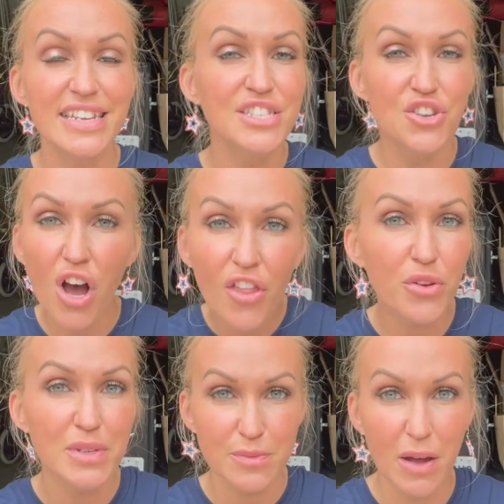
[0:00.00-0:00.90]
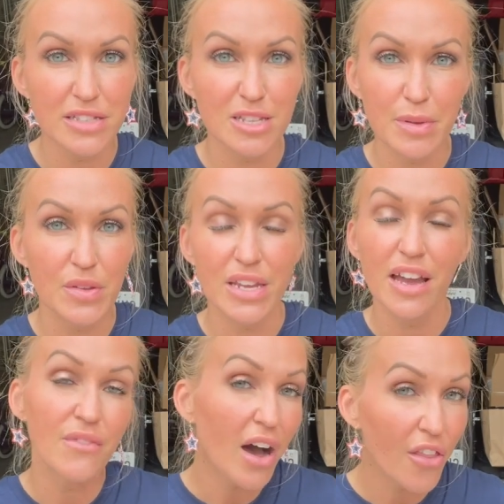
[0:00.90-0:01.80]
is not the responsibility
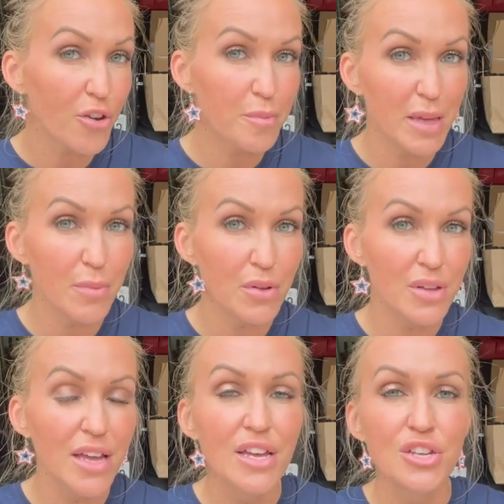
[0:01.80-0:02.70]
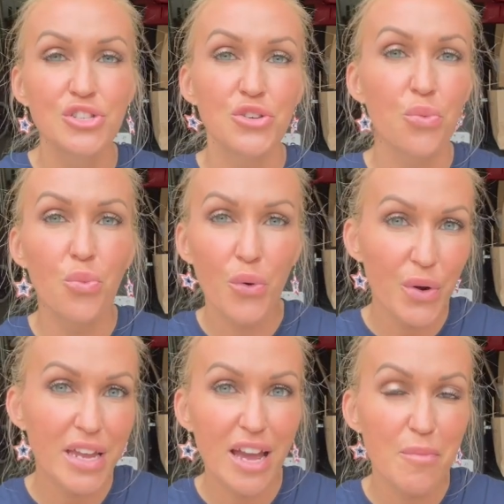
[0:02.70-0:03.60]
of other people to
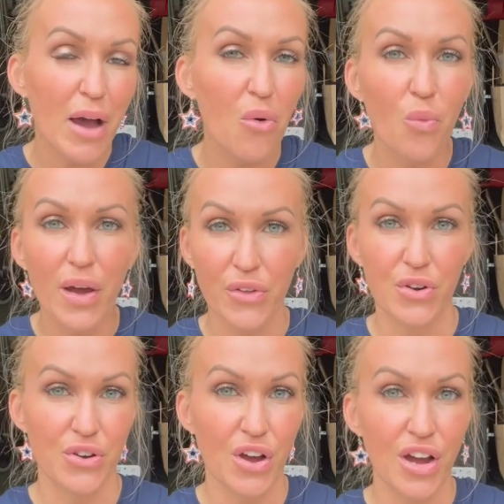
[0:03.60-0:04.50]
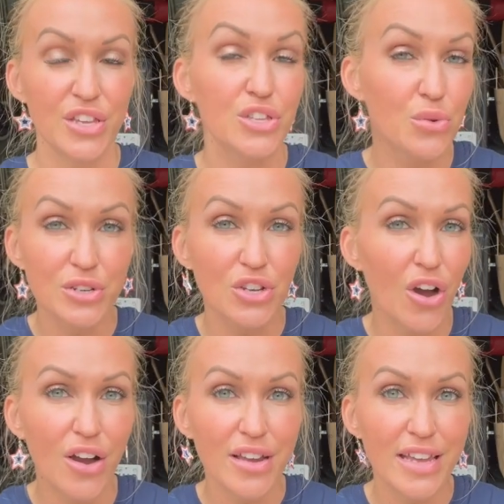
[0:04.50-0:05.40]
worry about whether or not your
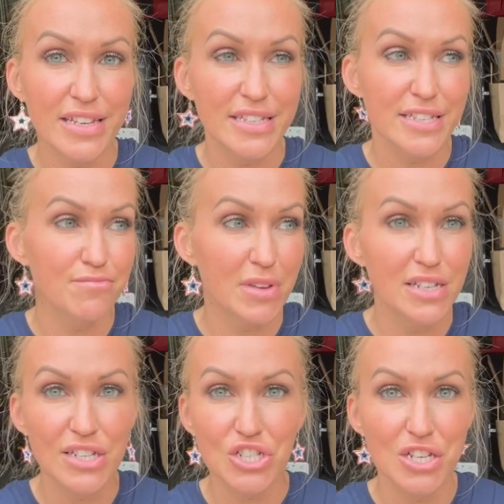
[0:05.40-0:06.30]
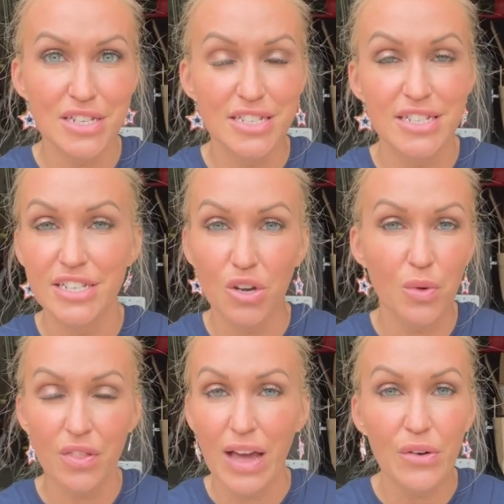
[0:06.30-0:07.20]
dog is conditioned to deal
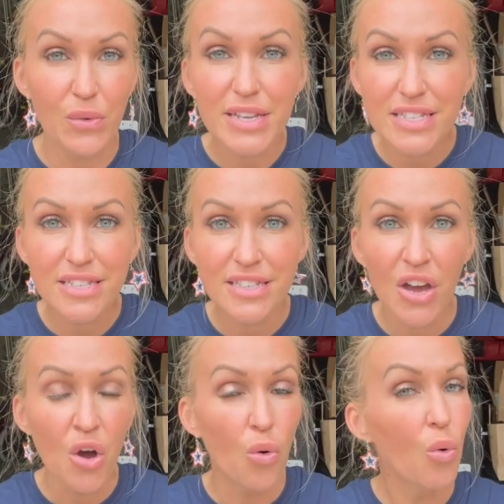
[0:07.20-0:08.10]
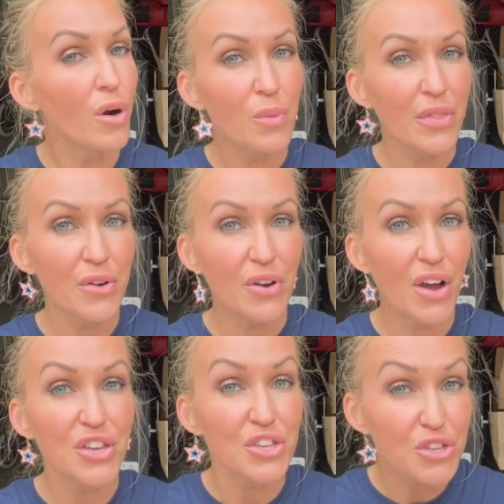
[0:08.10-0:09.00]
with loud noises, or whether or
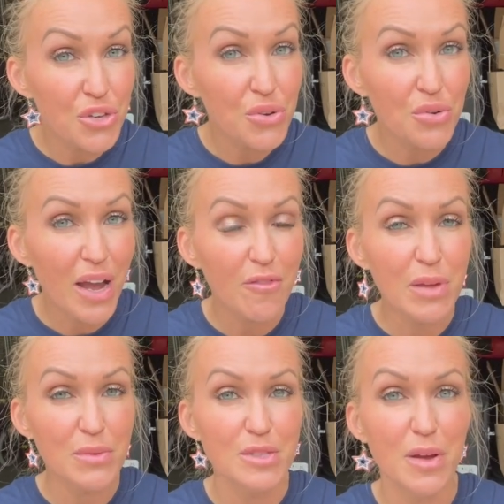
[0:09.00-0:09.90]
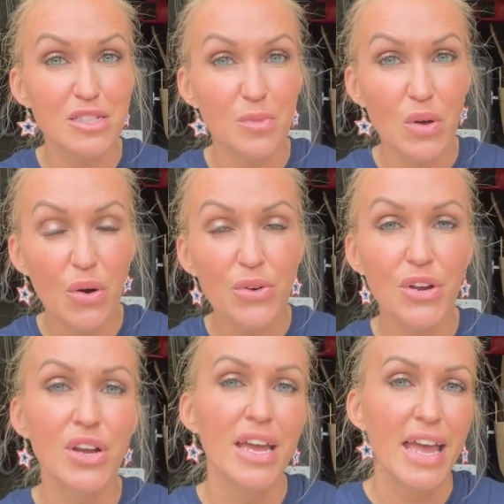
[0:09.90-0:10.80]
not you have been a responsible
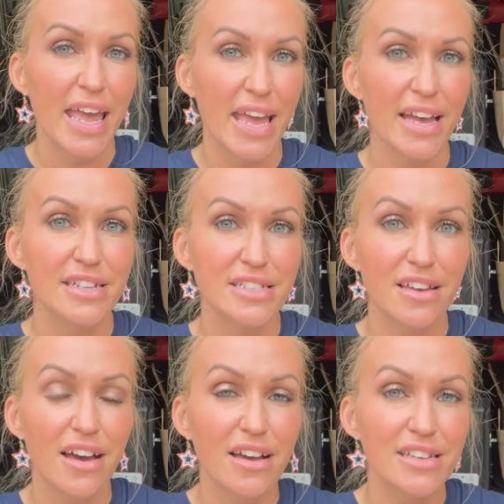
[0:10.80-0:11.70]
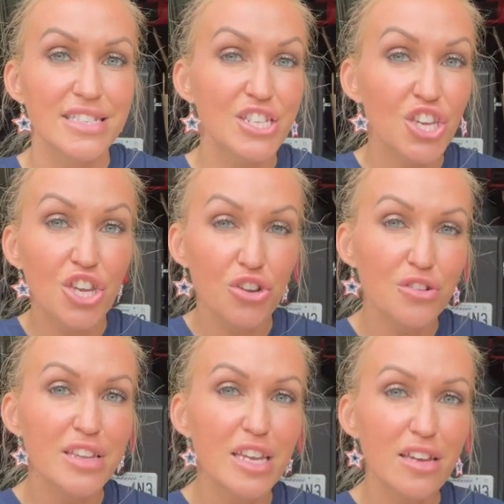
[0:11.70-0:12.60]
owner and
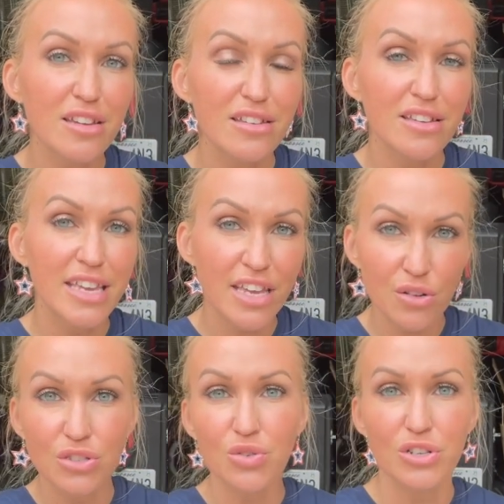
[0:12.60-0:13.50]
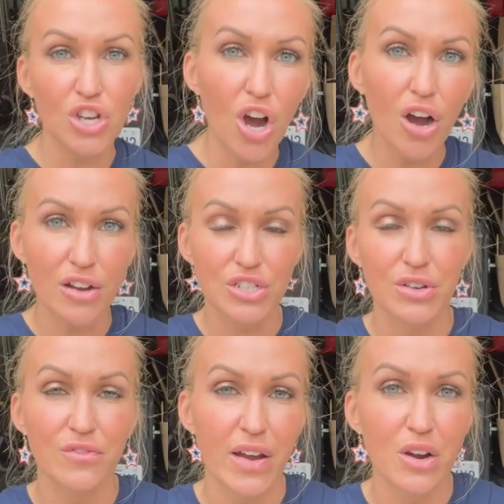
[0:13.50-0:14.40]
securely kenneled your dog
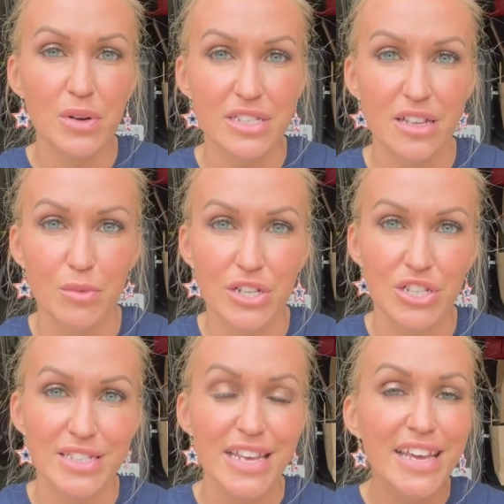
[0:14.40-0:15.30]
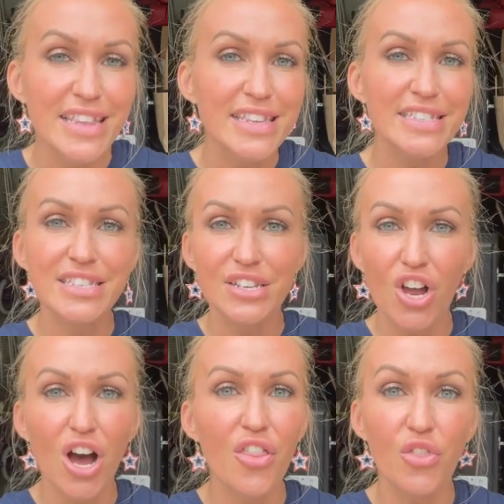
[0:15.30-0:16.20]
during fireworks celebrations. This is
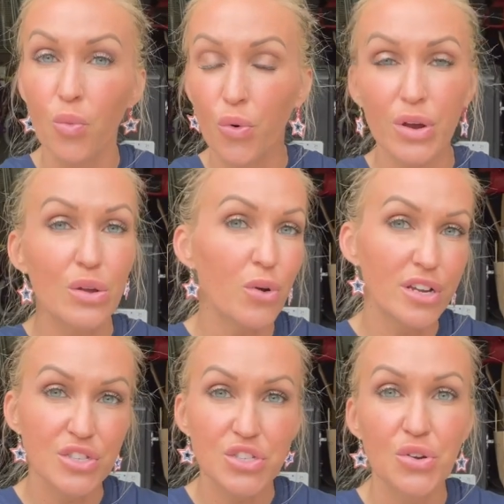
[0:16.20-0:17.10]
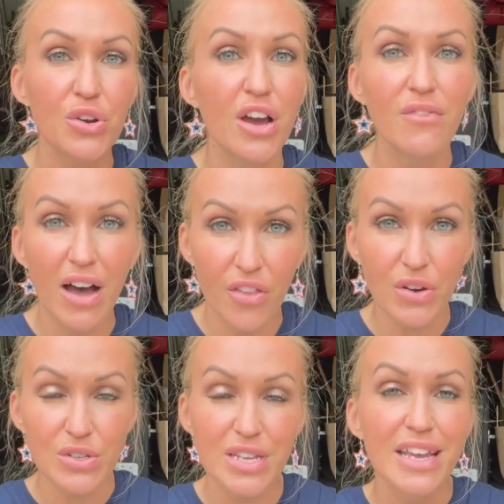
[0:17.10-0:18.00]
not the worry or concern of
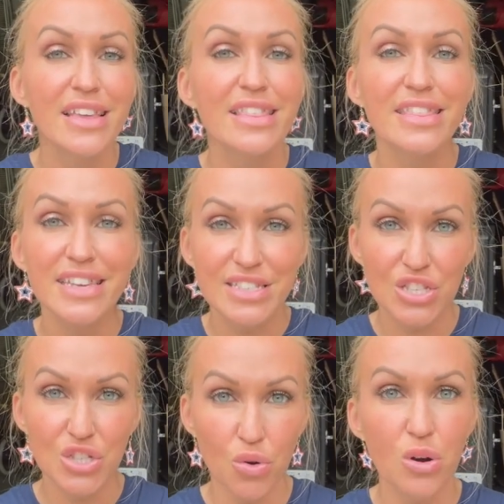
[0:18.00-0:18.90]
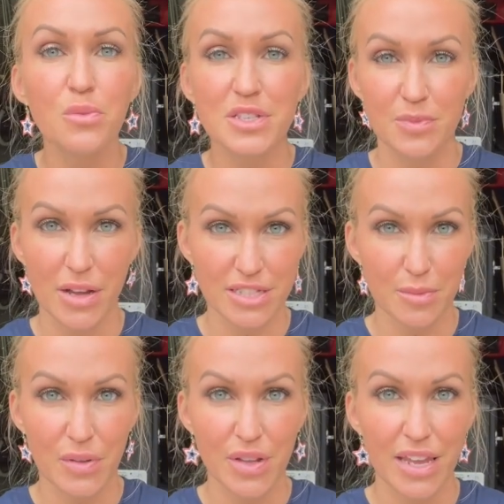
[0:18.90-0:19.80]
others. This is your
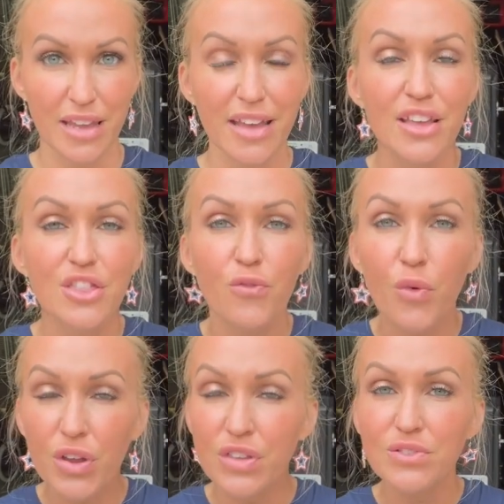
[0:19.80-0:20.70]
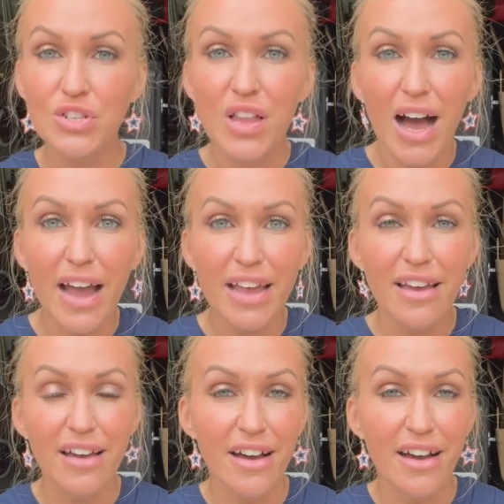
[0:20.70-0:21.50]
responsibility. The 4th of July